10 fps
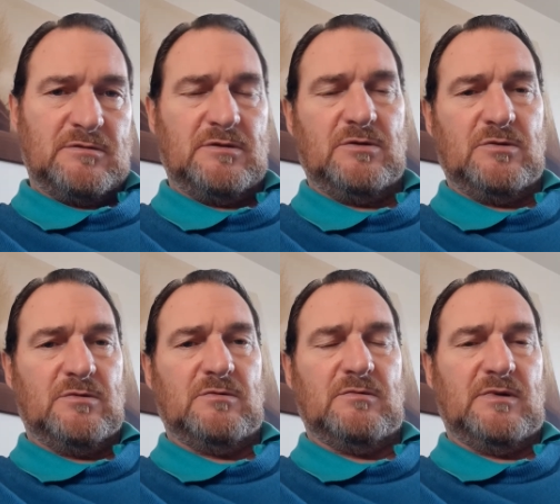
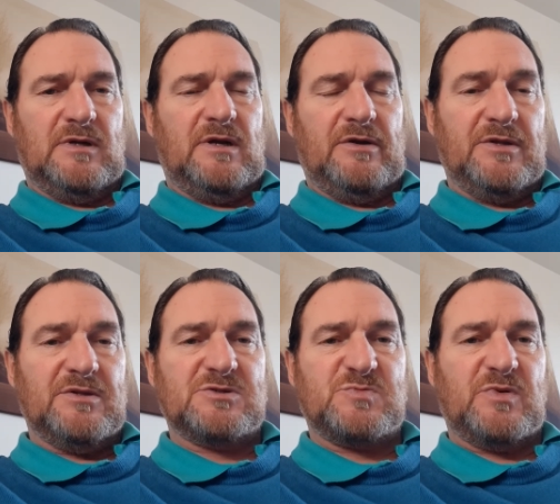who are in
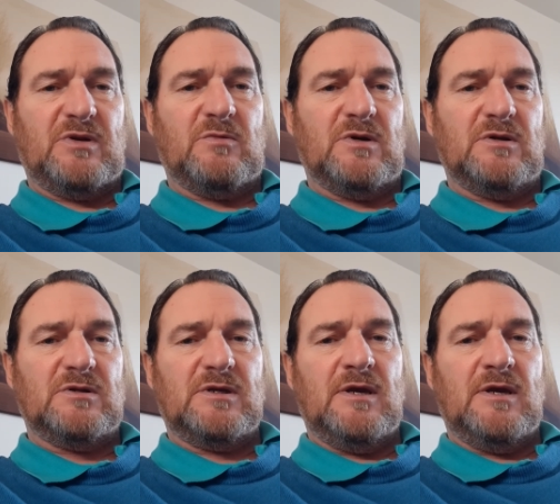the spirit world.